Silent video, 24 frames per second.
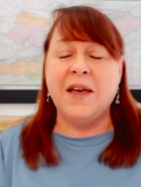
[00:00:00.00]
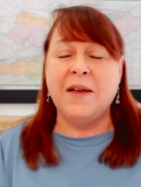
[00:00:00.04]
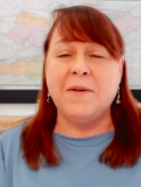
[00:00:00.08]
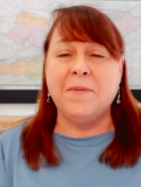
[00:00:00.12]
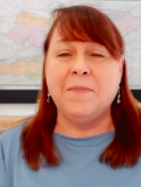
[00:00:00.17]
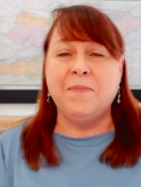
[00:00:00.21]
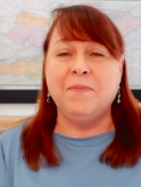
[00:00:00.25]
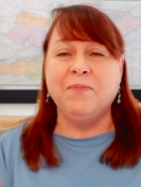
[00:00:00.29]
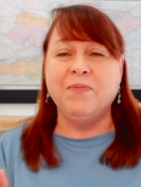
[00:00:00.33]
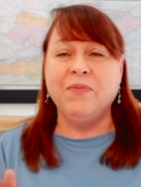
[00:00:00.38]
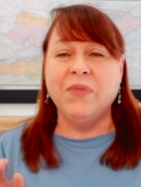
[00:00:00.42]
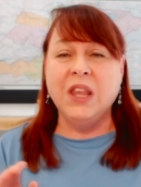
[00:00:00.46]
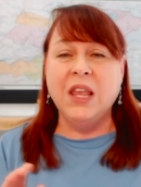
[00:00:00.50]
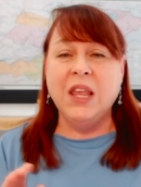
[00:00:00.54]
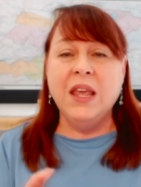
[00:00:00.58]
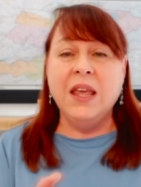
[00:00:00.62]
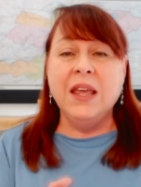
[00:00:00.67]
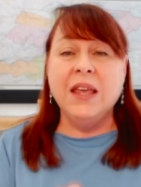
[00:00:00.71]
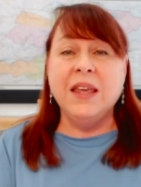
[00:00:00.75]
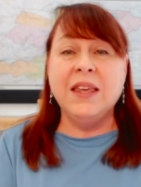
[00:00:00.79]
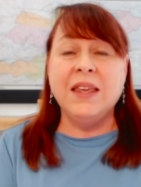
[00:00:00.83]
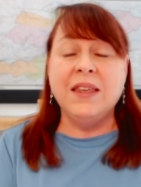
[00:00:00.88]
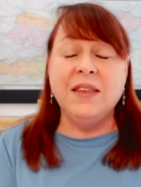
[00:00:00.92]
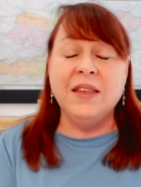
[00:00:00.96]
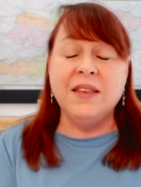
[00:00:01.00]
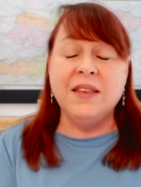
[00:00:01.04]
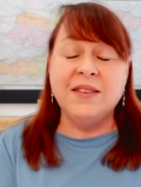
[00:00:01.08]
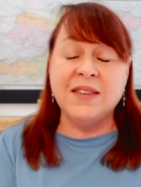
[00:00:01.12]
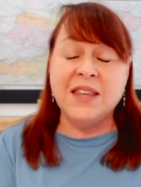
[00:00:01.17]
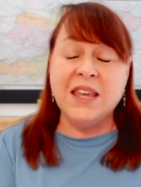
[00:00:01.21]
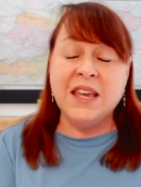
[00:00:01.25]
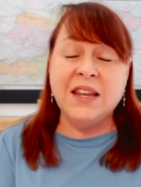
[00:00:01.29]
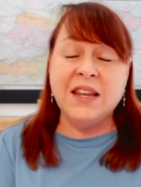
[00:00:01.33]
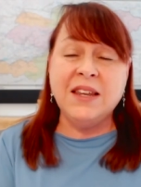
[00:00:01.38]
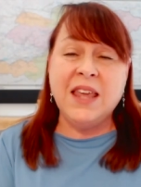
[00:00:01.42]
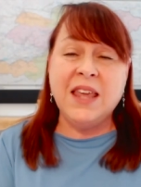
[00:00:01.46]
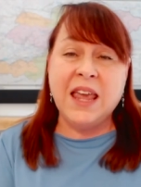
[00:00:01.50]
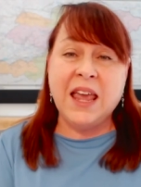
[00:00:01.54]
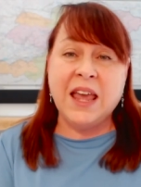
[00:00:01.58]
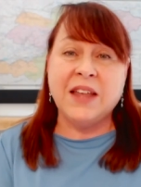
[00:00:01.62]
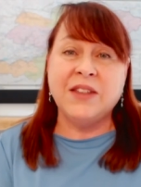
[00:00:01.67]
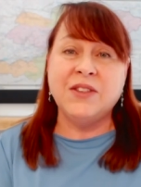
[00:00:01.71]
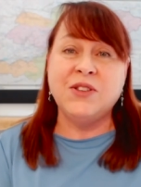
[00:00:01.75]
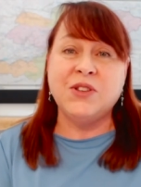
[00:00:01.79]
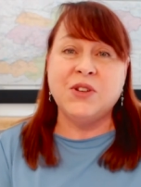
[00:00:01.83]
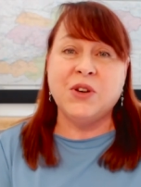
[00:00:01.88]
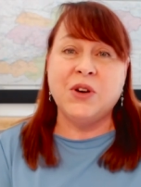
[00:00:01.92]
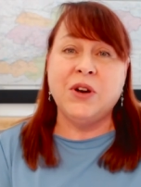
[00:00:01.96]
um, skin
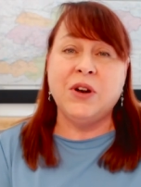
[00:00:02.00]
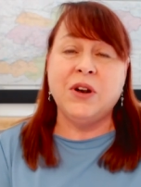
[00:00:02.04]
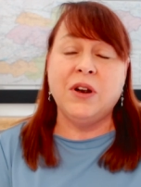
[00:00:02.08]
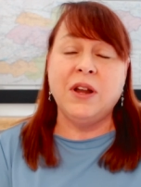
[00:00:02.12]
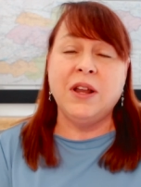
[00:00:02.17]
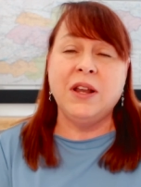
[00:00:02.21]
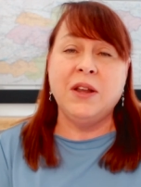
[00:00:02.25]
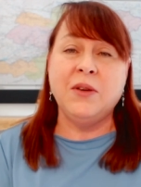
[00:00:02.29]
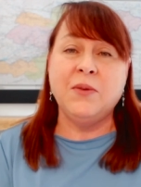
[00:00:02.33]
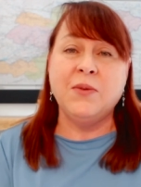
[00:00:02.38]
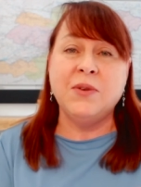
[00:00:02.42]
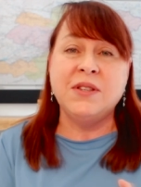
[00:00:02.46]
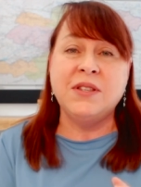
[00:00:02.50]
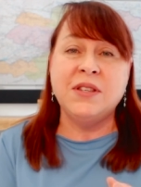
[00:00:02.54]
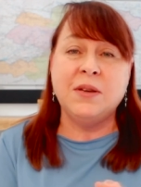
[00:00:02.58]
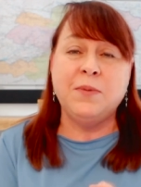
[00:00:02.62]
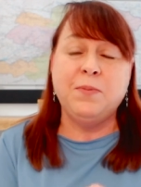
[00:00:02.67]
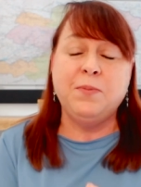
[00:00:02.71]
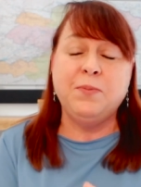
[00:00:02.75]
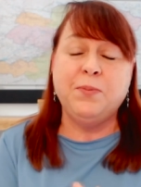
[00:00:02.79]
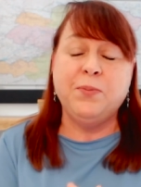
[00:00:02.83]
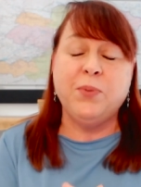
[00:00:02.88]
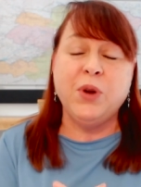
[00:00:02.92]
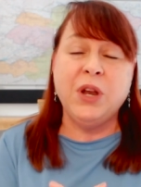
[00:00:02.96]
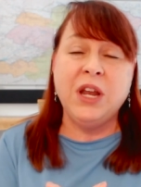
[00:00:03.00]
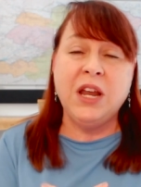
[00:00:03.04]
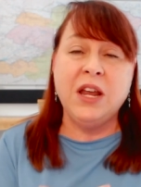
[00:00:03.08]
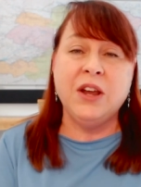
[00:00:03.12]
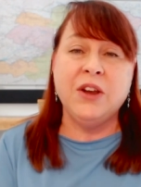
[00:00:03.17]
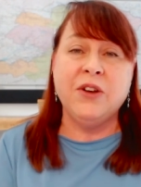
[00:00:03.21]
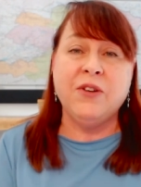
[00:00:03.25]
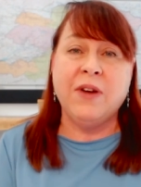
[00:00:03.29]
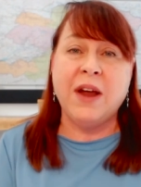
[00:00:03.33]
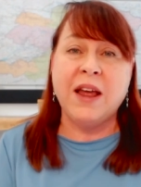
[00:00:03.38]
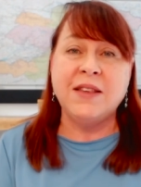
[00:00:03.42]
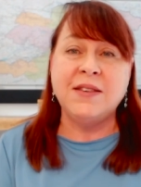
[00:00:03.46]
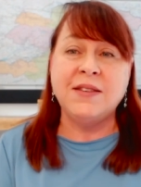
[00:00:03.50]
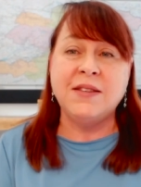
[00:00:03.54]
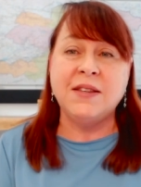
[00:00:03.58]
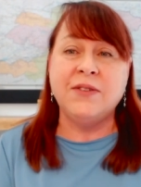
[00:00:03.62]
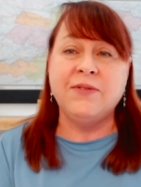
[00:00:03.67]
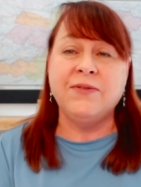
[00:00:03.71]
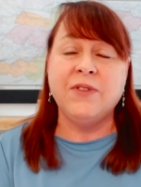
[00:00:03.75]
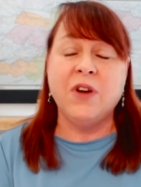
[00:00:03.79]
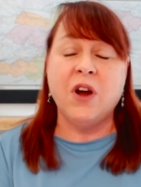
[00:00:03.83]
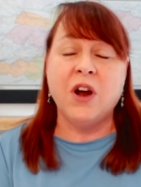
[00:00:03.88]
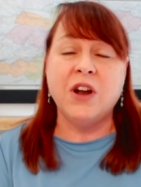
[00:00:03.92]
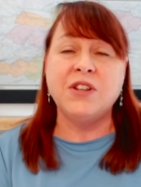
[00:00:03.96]
cancer, and it was a pretty
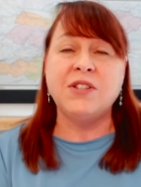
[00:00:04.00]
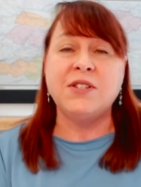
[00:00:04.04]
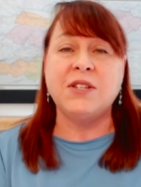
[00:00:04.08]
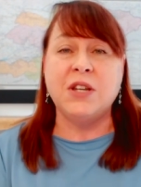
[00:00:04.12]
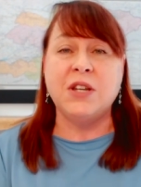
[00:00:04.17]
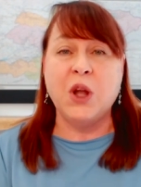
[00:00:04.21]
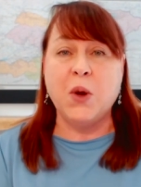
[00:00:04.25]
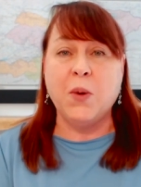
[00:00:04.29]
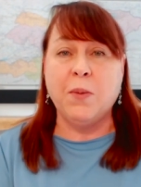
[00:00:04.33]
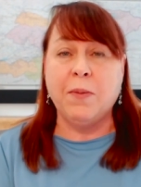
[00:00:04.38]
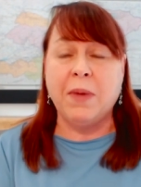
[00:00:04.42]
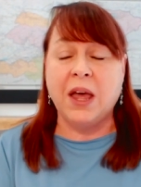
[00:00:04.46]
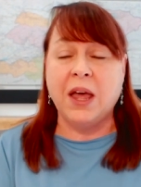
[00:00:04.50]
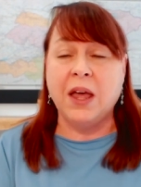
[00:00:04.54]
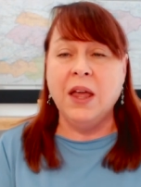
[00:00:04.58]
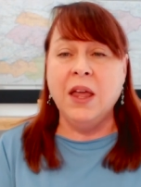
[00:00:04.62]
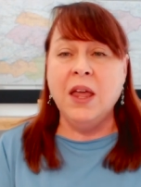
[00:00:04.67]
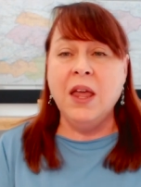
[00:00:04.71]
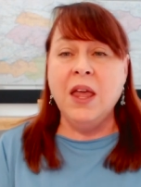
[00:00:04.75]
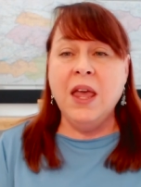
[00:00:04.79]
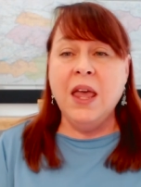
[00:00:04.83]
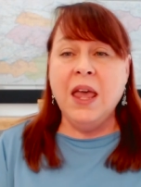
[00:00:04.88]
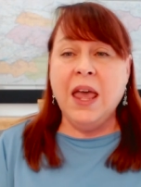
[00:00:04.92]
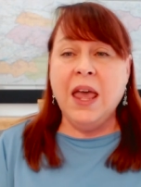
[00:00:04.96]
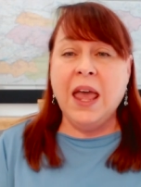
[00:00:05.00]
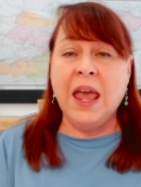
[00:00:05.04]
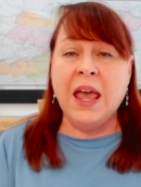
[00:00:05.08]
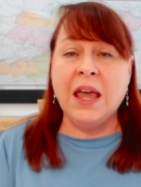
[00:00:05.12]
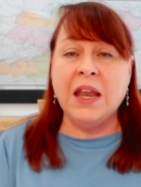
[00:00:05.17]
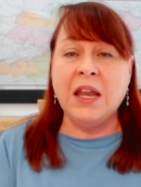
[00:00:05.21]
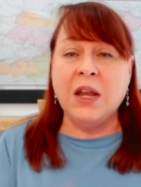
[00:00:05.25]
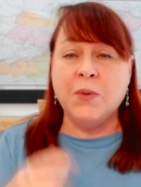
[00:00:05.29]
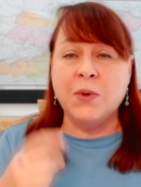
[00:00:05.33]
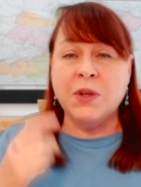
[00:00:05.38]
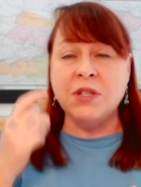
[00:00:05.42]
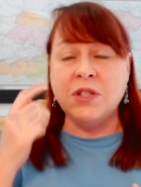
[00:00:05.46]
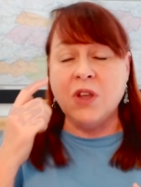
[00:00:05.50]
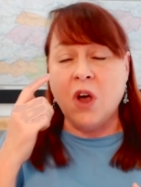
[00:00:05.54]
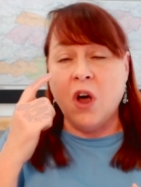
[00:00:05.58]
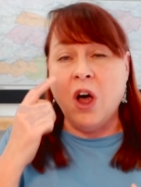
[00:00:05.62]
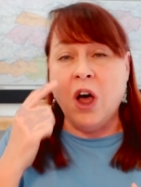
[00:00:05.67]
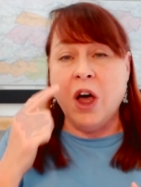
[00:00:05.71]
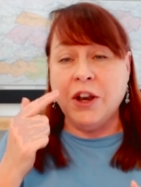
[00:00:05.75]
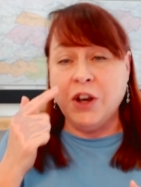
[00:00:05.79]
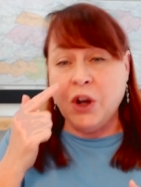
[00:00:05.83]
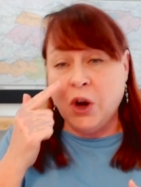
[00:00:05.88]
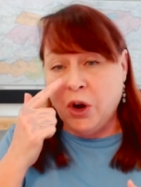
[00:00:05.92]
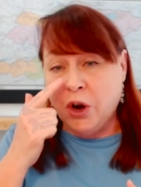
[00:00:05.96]
aggressive carcinoma, and it was
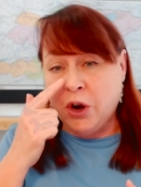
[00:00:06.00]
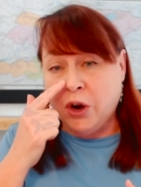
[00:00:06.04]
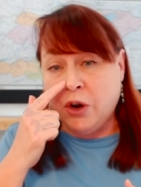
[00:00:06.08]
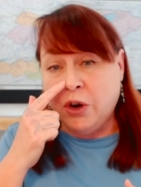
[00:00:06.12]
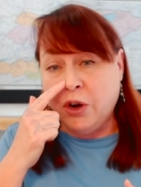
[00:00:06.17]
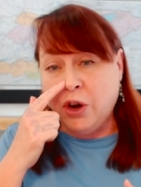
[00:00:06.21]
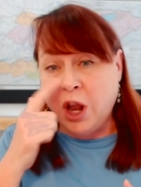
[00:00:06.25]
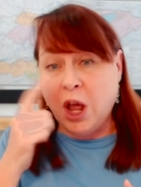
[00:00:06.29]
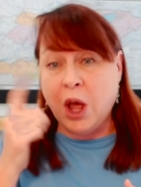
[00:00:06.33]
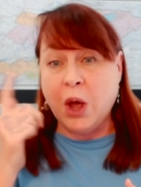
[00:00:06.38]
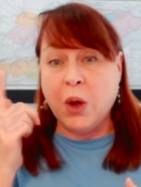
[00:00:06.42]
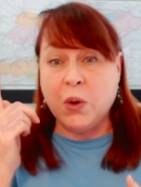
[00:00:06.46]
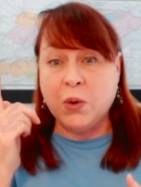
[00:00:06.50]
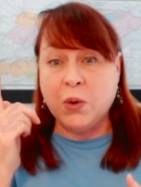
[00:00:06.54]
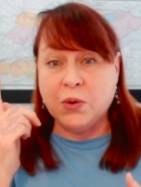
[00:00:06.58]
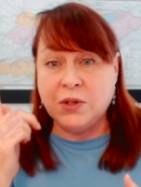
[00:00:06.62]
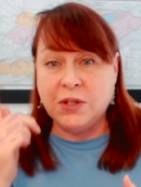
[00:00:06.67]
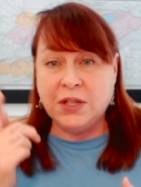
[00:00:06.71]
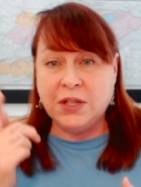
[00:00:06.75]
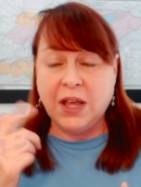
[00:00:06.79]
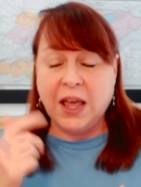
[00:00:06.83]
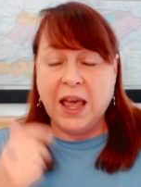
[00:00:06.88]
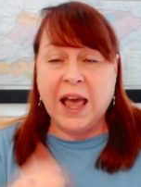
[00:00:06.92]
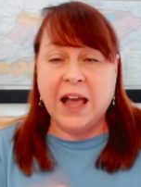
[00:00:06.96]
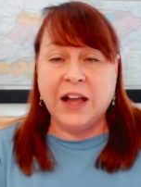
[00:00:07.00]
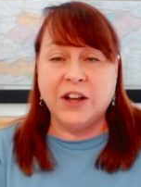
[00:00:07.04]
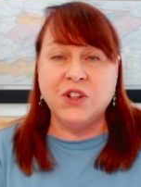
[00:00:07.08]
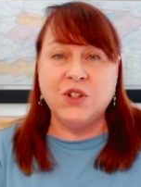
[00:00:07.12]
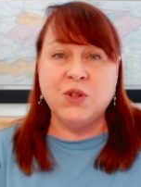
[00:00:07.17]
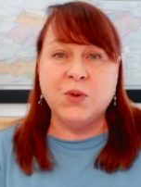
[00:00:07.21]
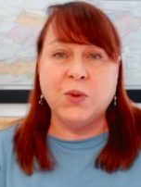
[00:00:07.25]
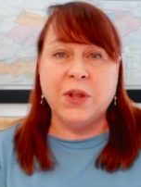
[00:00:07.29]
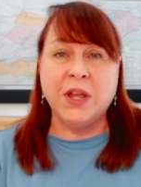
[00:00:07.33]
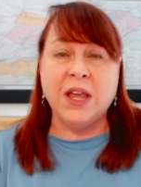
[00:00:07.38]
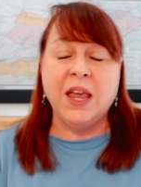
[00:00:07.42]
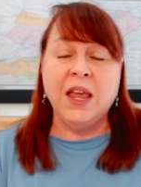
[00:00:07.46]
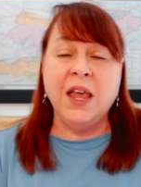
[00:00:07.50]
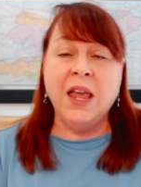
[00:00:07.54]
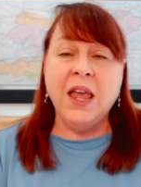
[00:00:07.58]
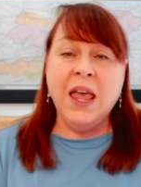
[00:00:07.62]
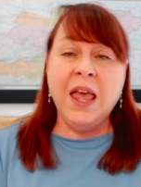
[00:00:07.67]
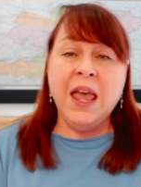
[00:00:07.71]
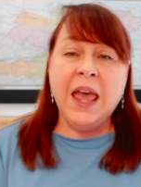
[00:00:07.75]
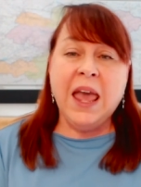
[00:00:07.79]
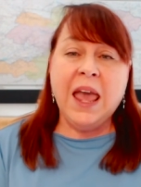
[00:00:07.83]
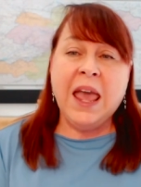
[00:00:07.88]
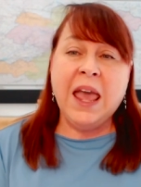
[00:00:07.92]
on her nose, actually.